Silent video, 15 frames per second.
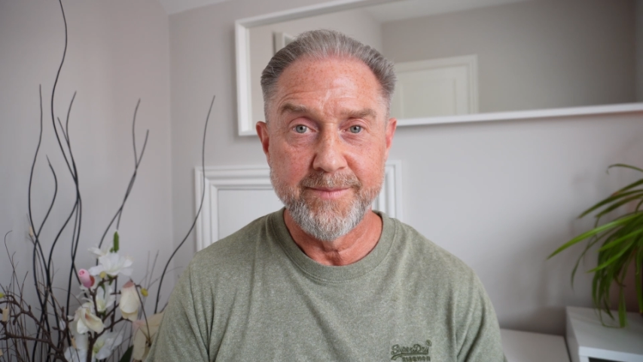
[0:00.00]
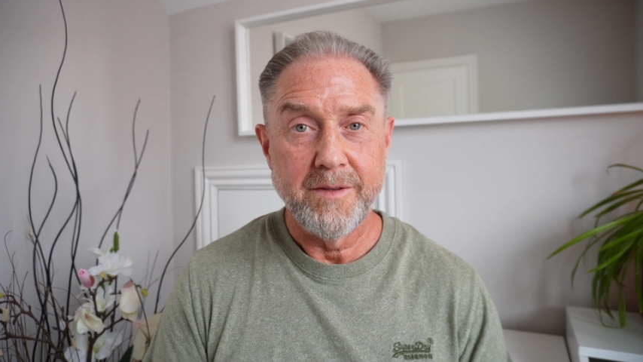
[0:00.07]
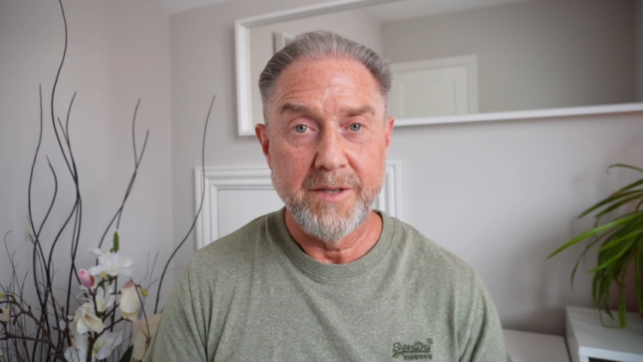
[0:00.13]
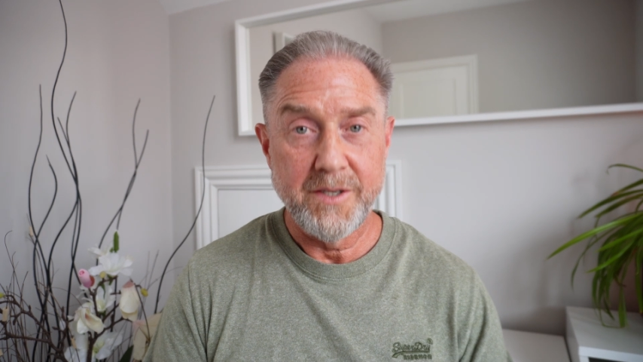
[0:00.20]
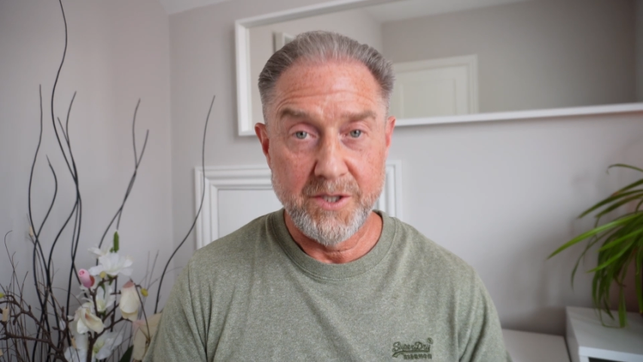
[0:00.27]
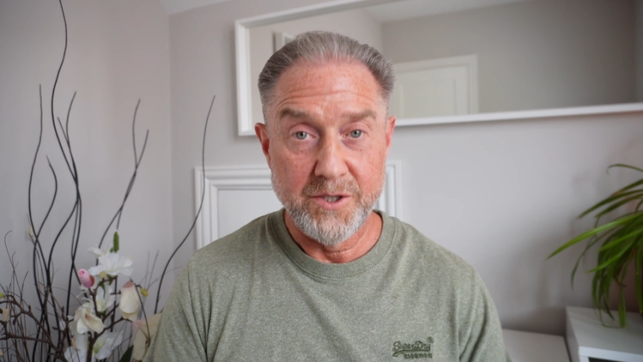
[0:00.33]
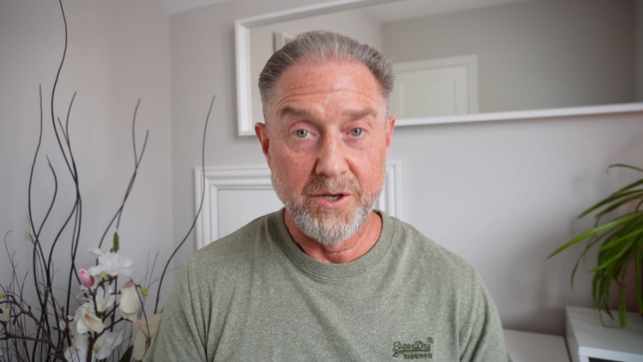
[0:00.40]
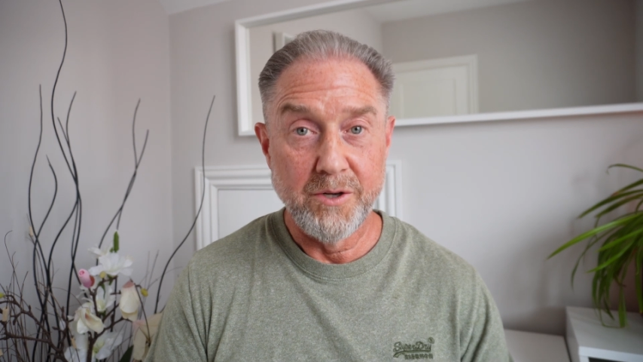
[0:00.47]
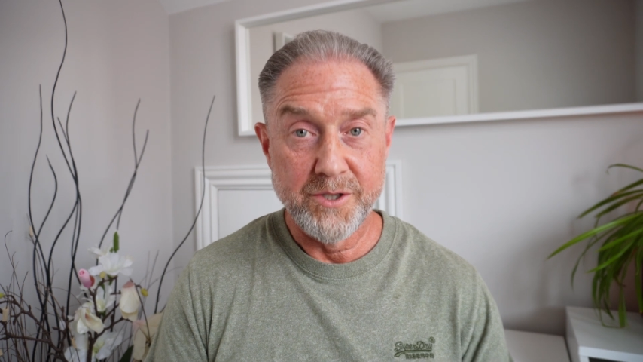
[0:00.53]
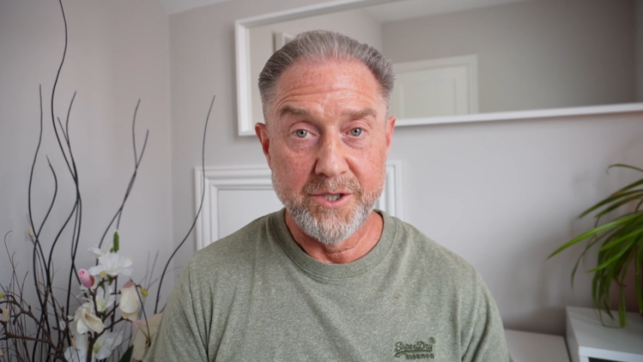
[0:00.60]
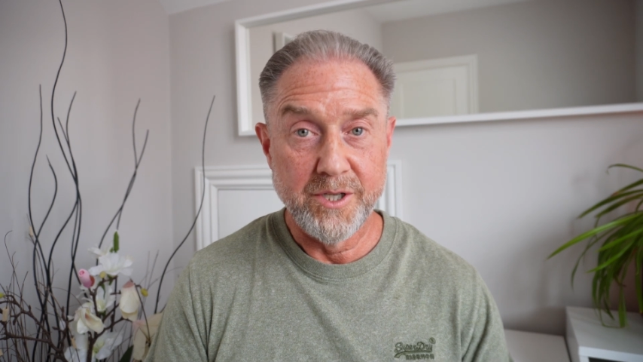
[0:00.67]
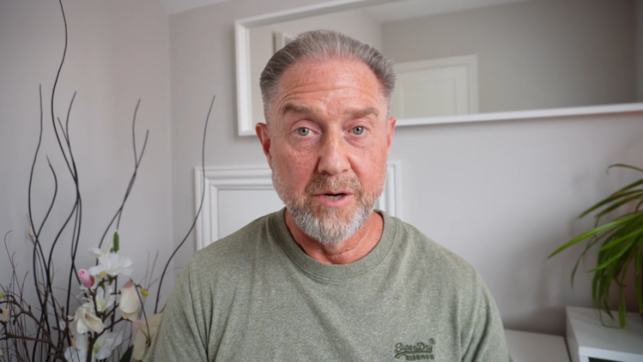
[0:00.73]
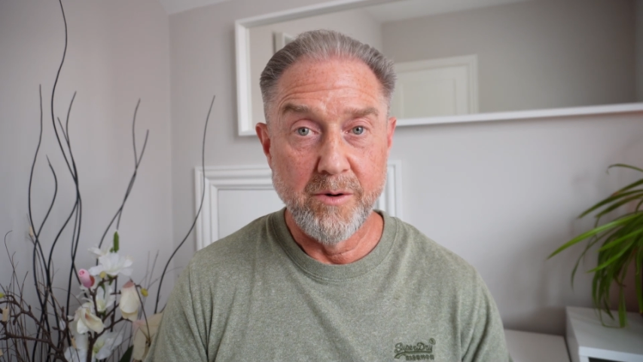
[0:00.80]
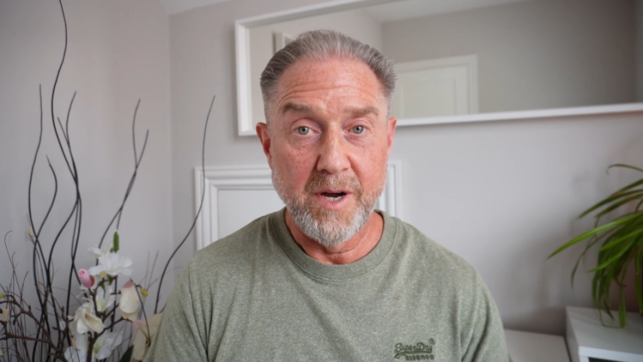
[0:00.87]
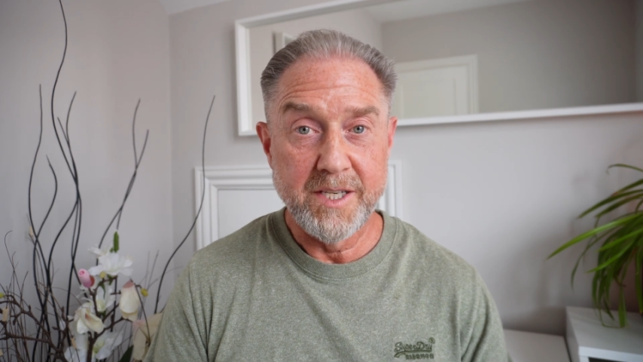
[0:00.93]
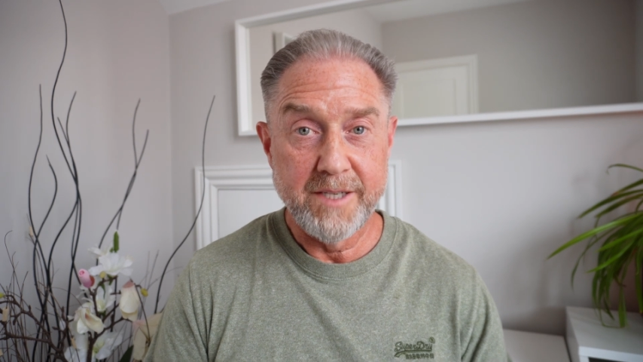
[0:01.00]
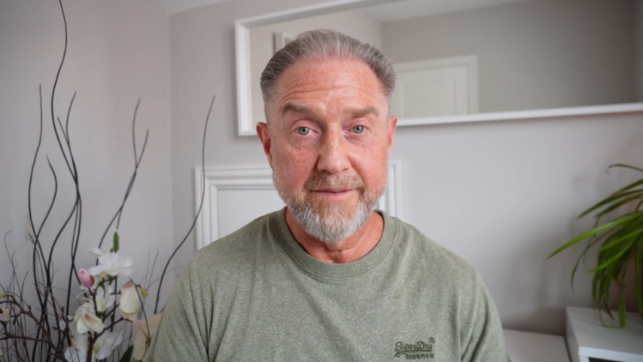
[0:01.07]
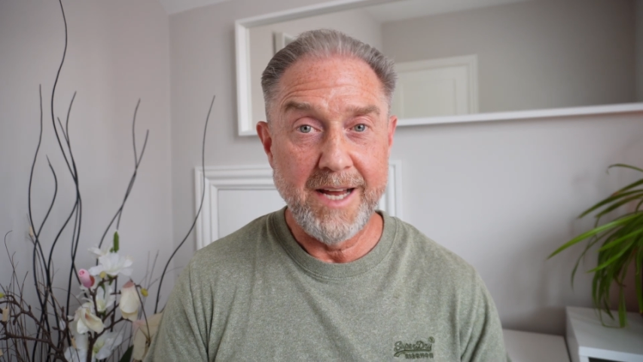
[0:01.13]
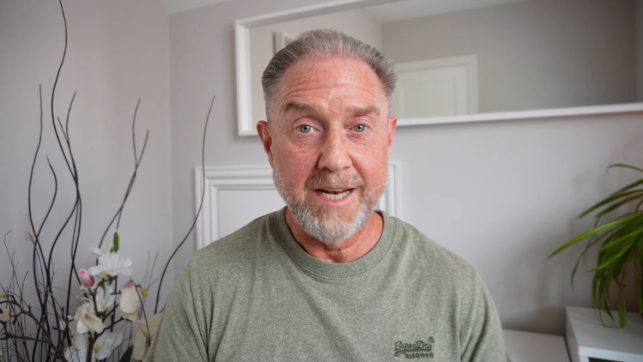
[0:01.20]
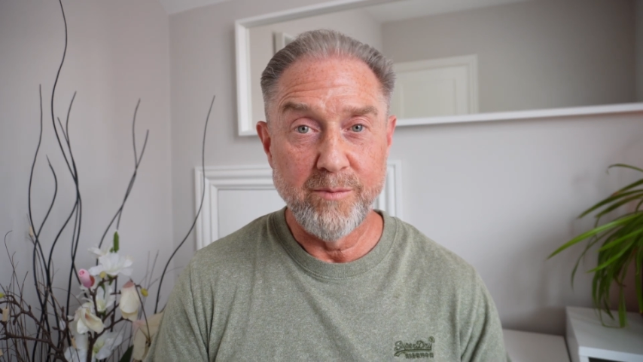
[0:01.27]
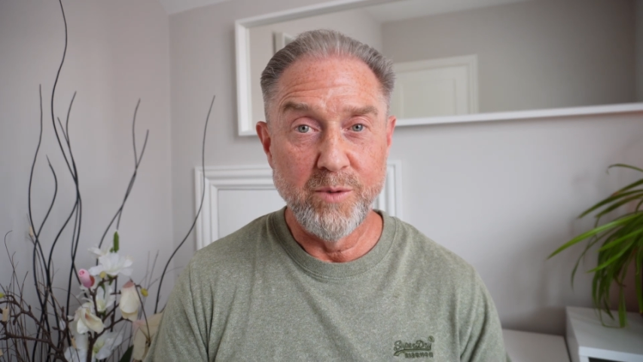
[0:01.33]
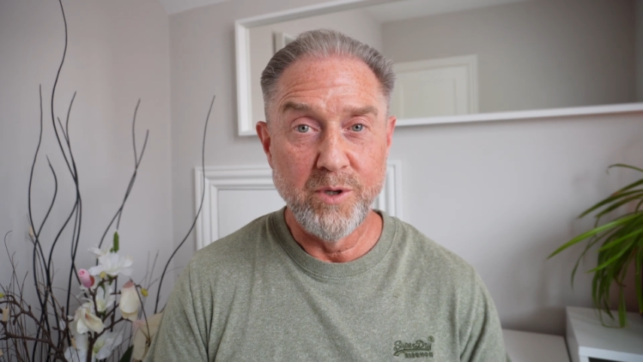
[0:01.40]
This is also a
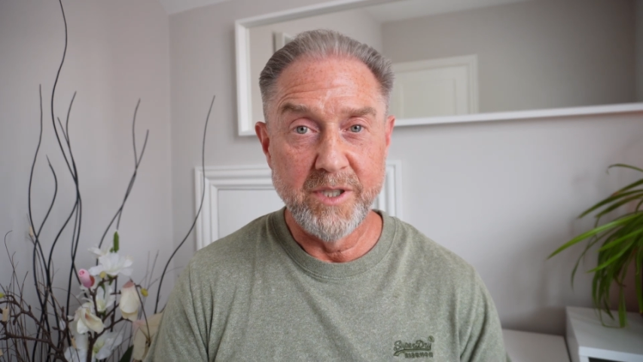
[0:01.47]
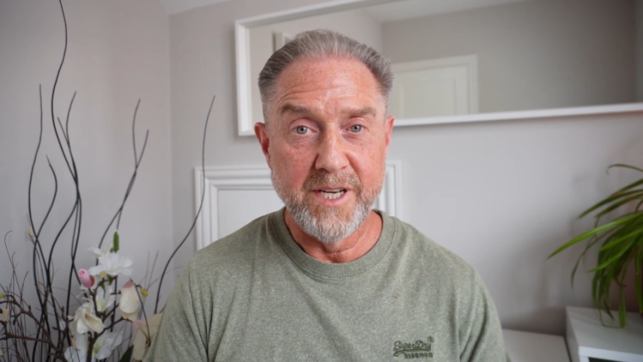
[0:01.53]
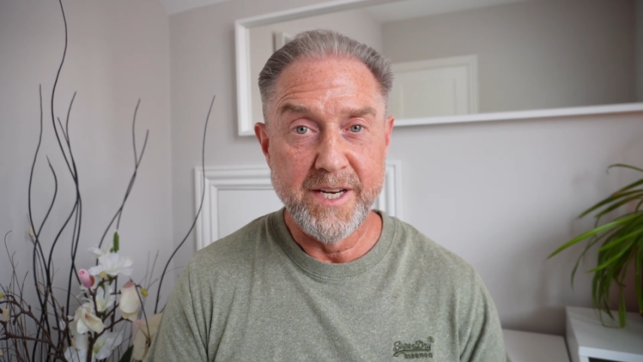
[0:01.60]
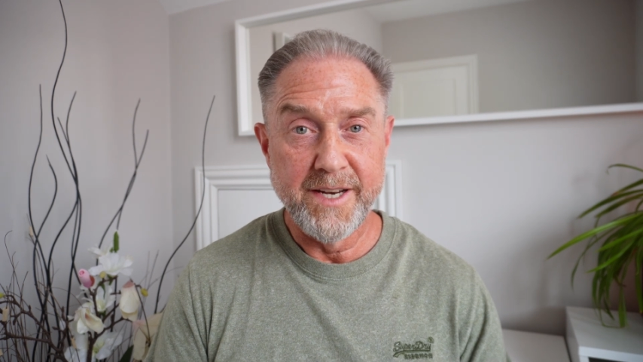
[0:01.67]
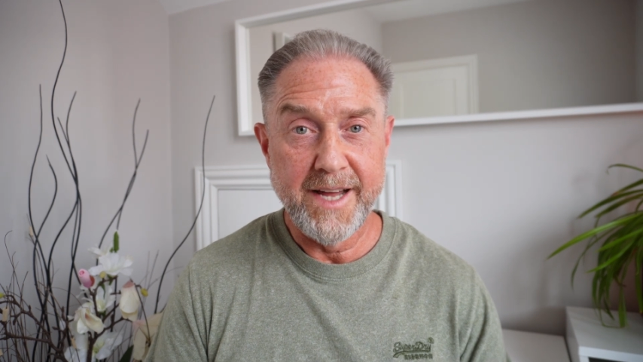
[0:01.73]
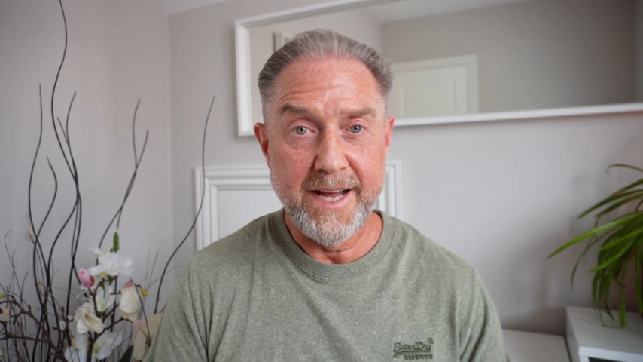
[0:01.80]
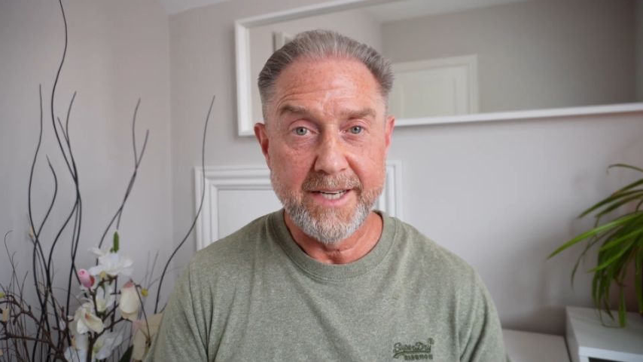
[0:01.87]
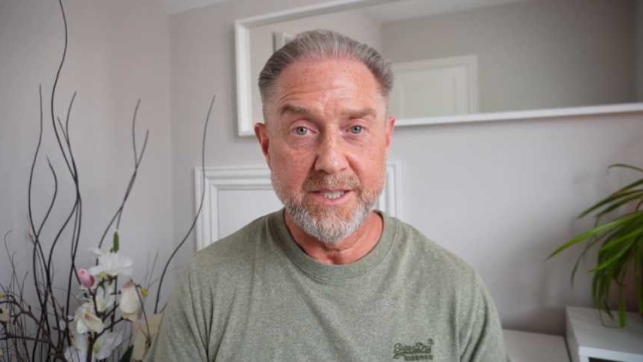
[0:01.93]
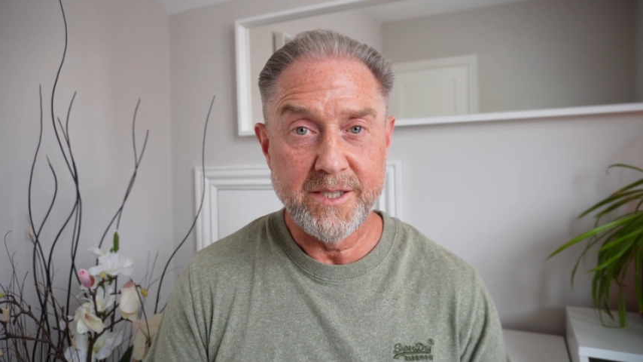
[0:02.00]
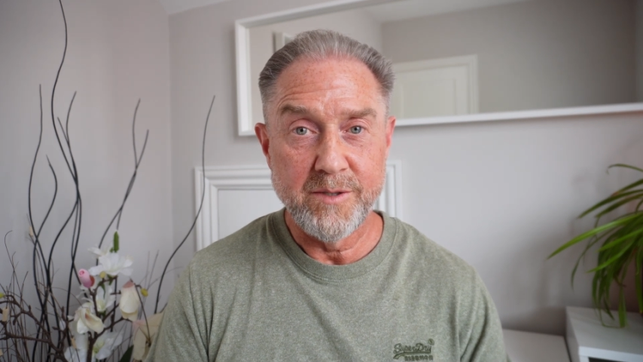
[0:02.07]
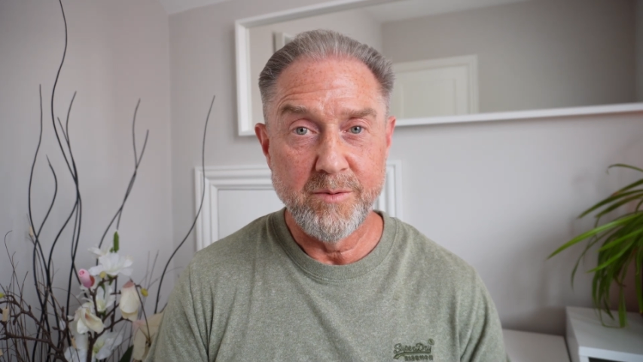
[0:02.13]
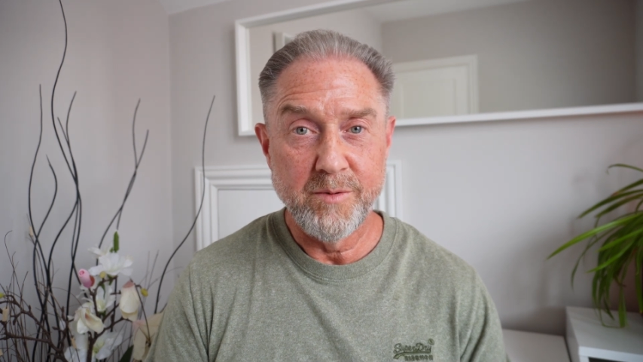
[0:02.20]
developed world index